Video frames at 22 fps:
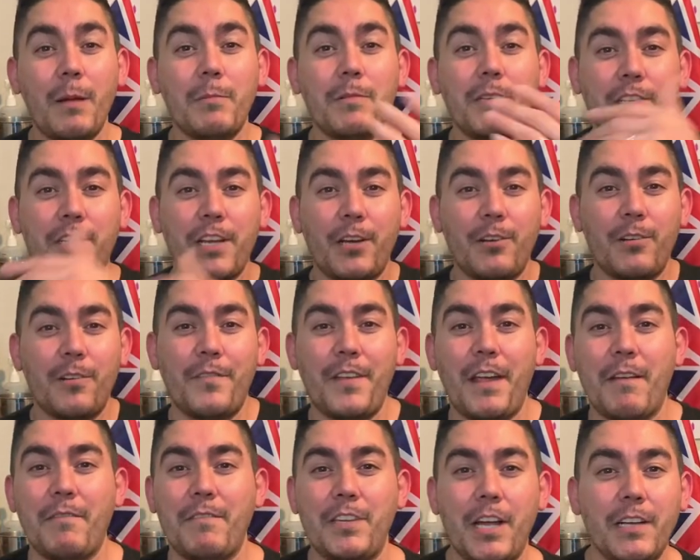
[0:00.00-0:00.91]
to the channel if you
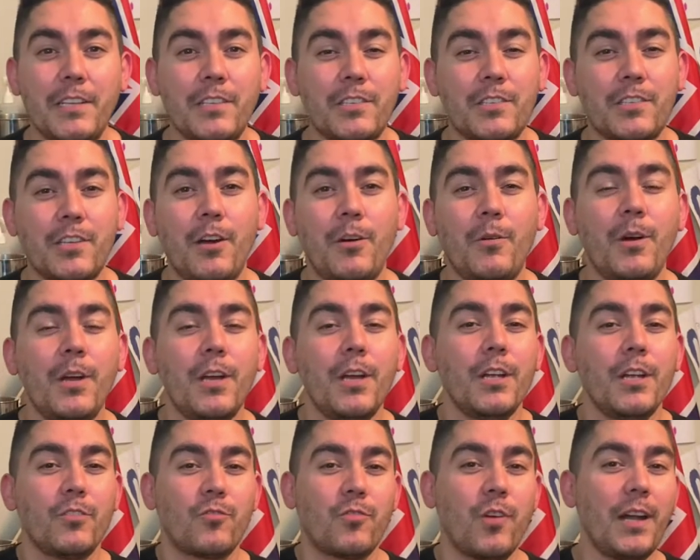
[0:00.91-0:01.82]
haven't done so.
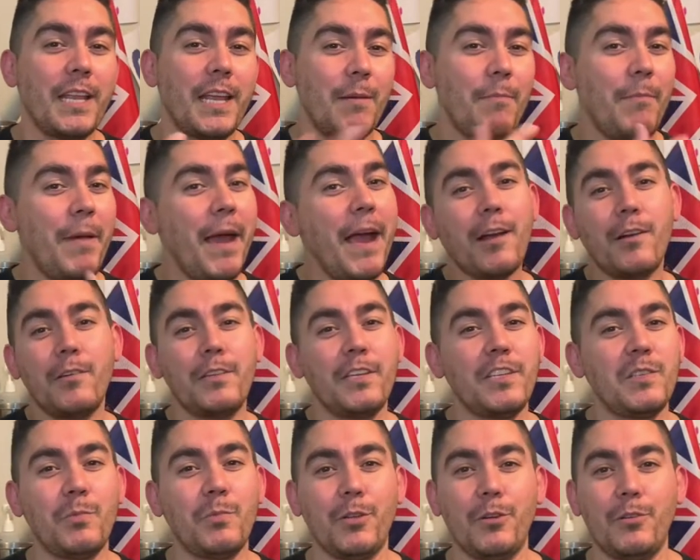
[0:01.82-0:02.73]
Trying to get back on
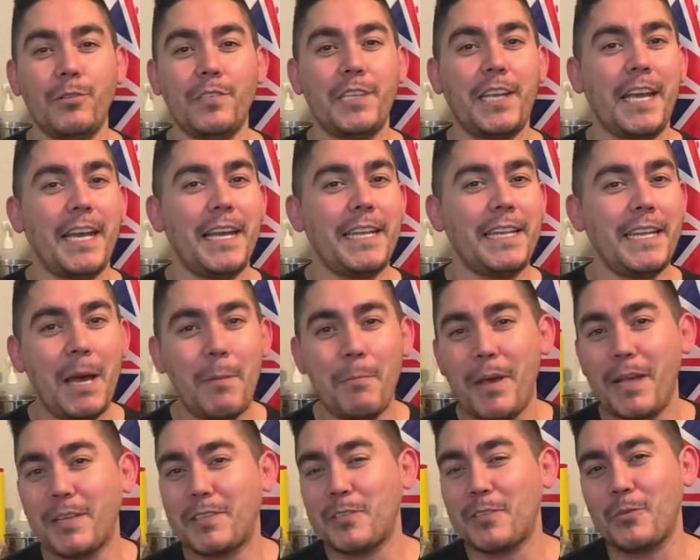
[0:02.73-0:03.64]
these balloons again, not
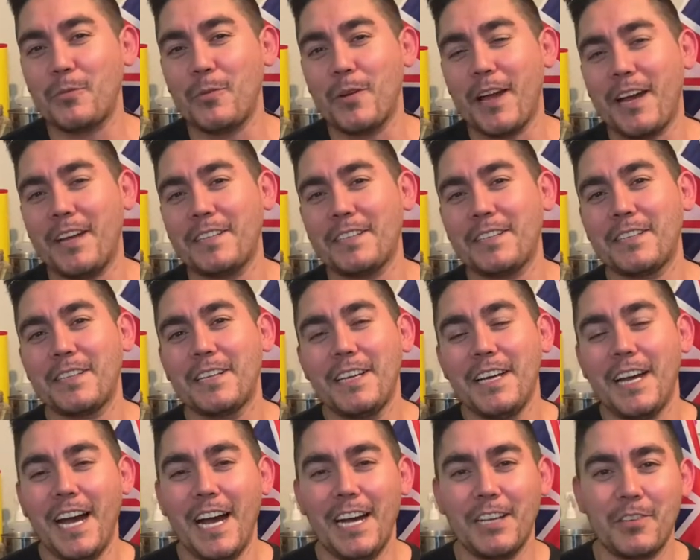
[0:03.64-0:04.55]
messing around,
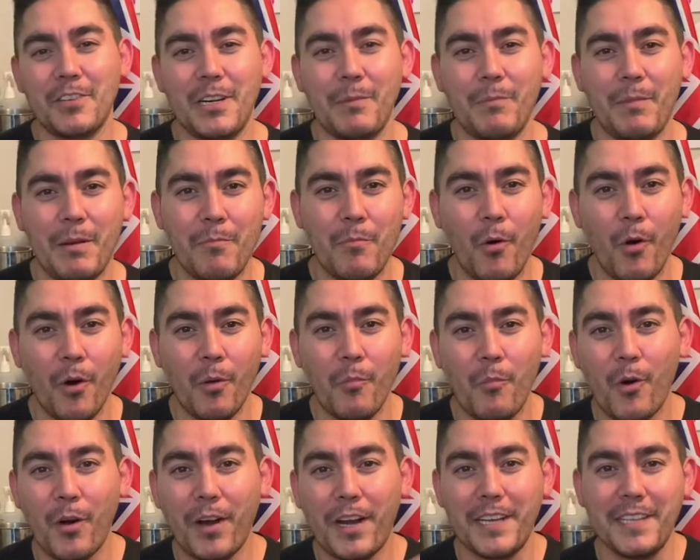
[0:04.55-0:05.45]
trying to be more and
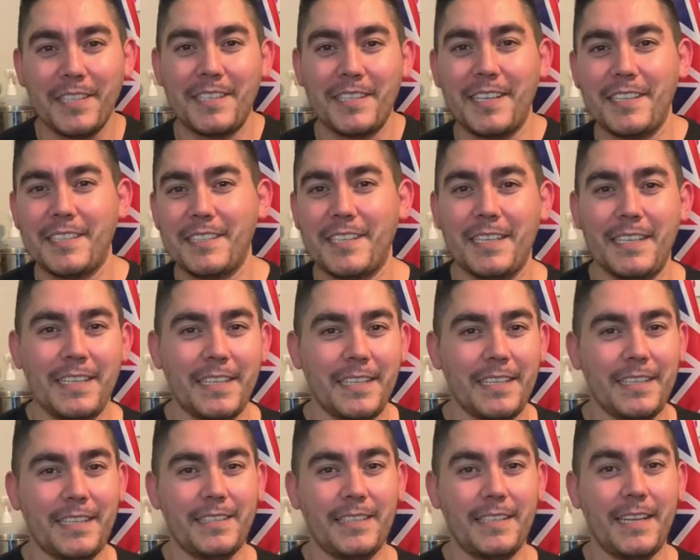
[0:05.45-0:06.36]
more consistent.
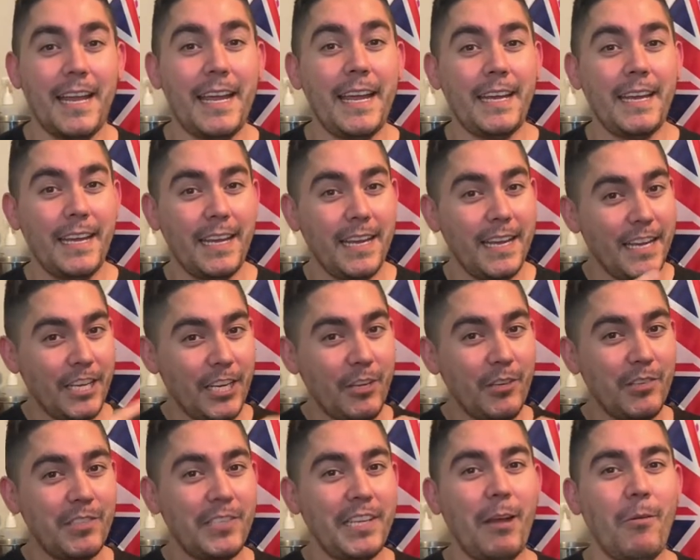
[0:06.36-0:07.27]
And today,
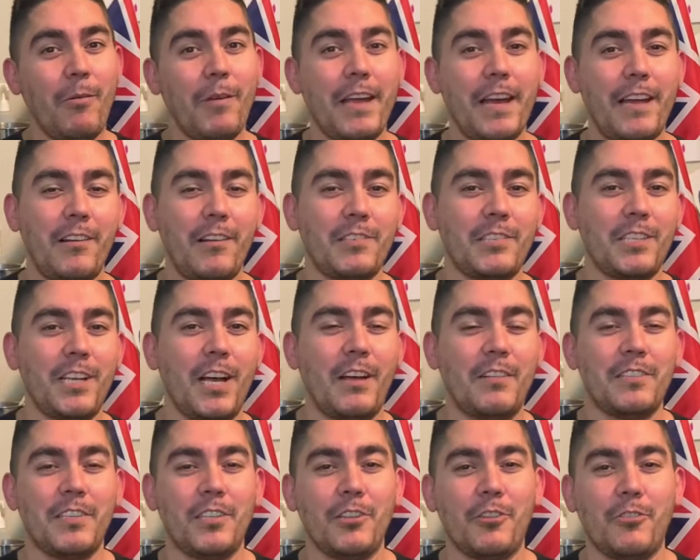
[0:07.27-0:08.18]
you see we got
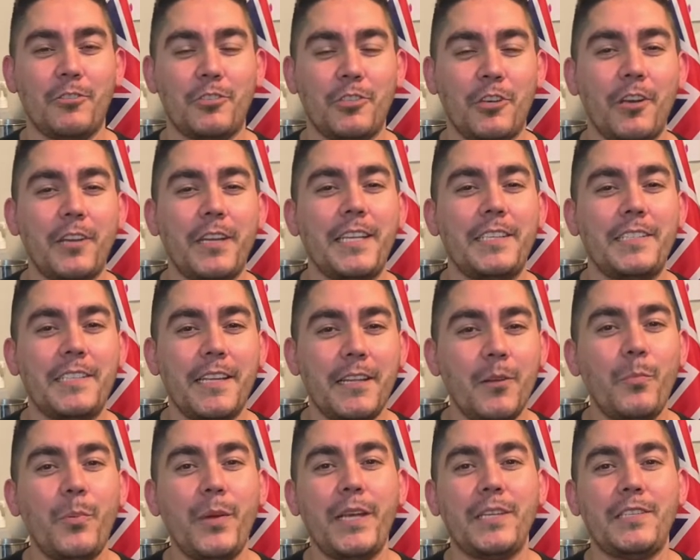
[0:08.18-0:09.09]
ourselves a little turkey
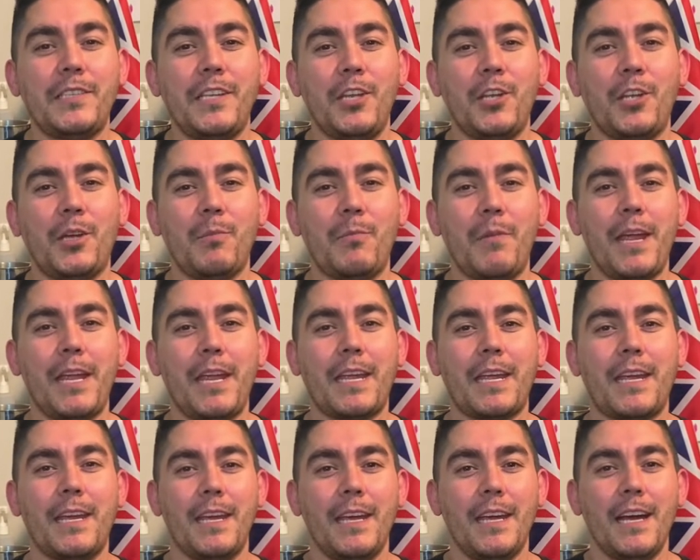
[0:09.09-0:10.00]
centerpiece that you can make
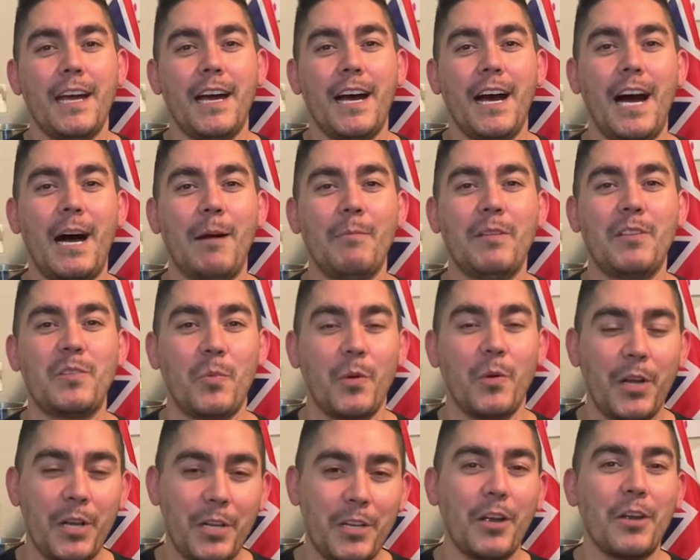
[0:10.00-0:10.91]
that's
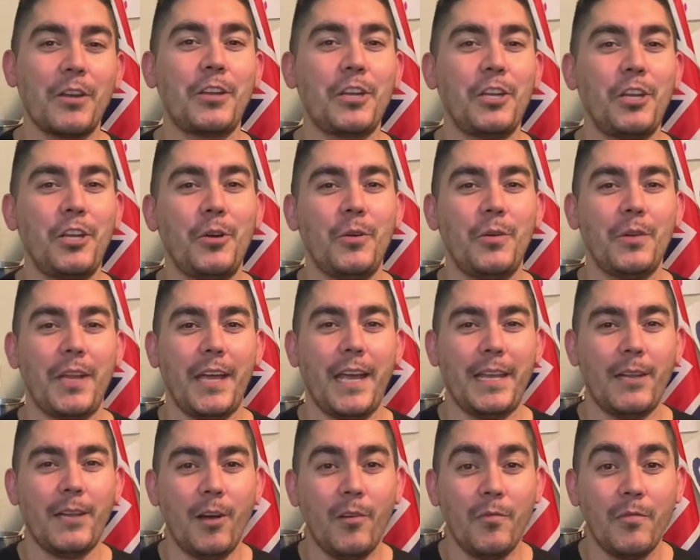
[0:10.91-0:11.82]
pretty darn cute.
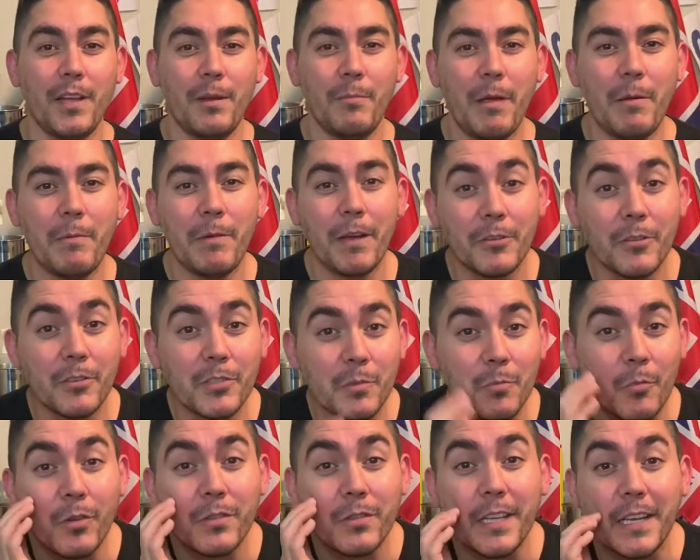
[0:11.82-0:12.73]
And hopefully maybe I'll do
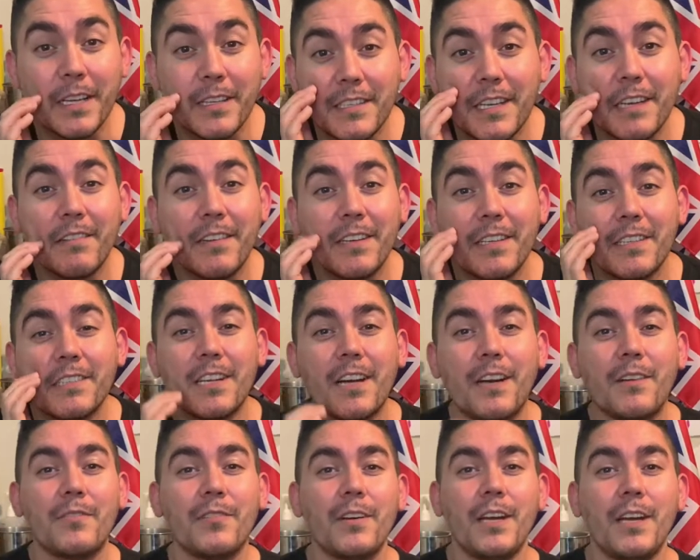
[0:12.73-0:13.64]
some more Thanksgiving
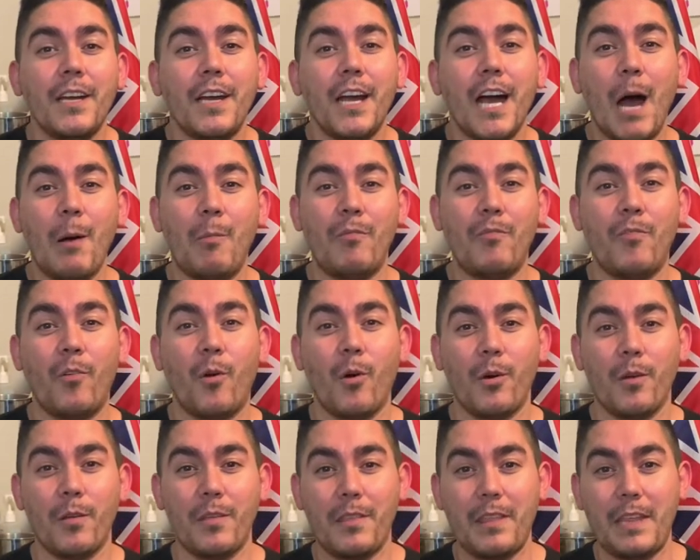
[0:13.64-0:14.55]
stuff before